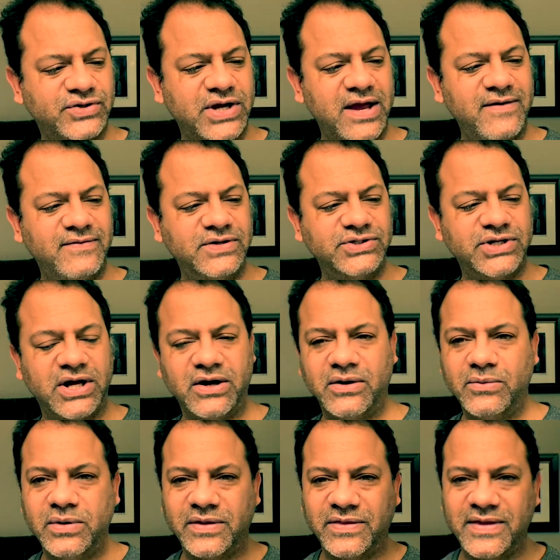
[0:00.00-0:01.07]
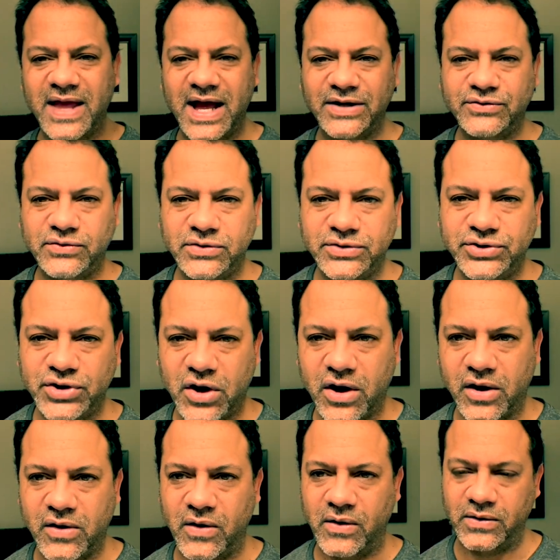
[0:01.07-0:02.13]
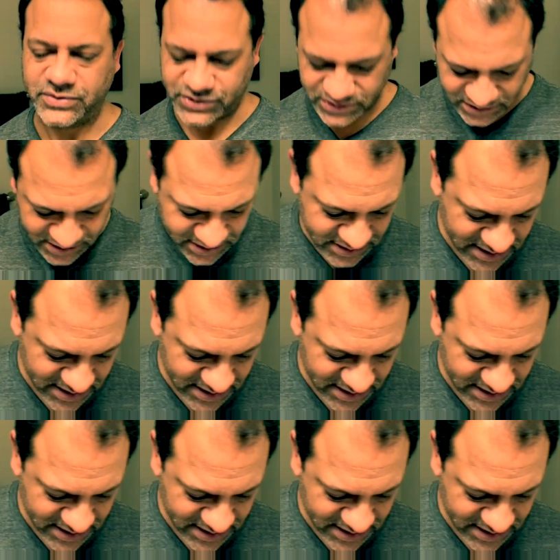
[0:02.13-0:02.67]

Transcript: Shaving Gel with Natural Charcoal, just to